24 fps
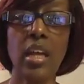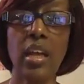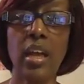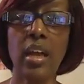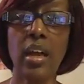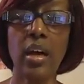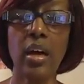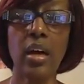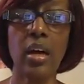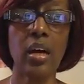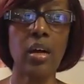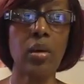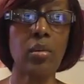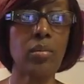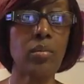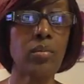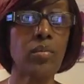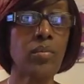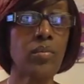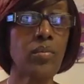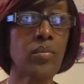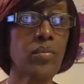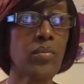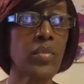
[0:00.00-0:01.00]

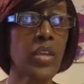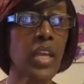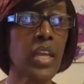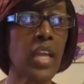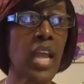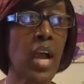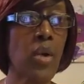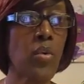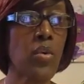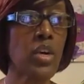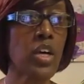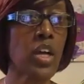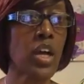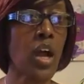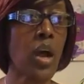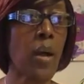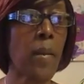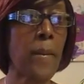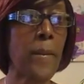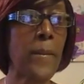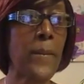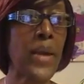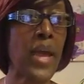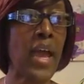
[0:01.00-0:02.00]
then I will
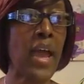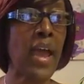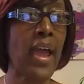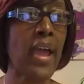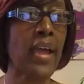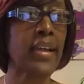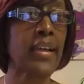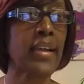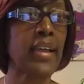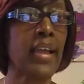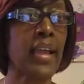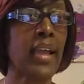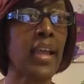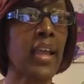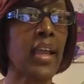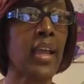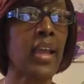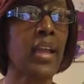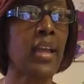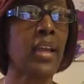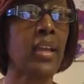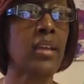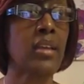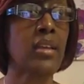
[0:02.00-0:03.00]
come back
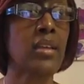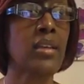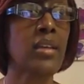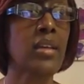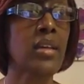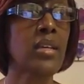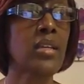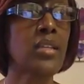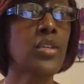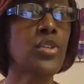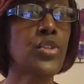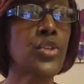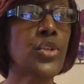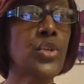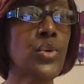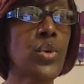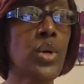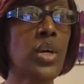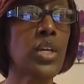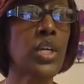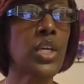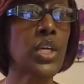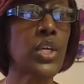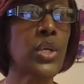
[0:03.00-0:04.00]
and do
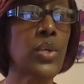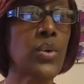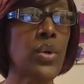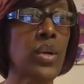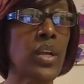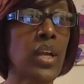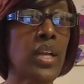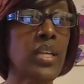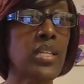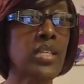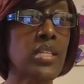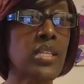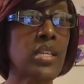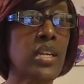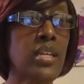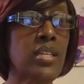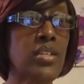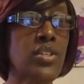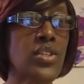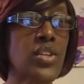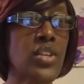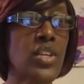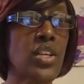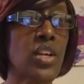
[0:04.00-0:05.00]
a Q&A
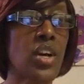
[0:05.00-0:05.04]
session.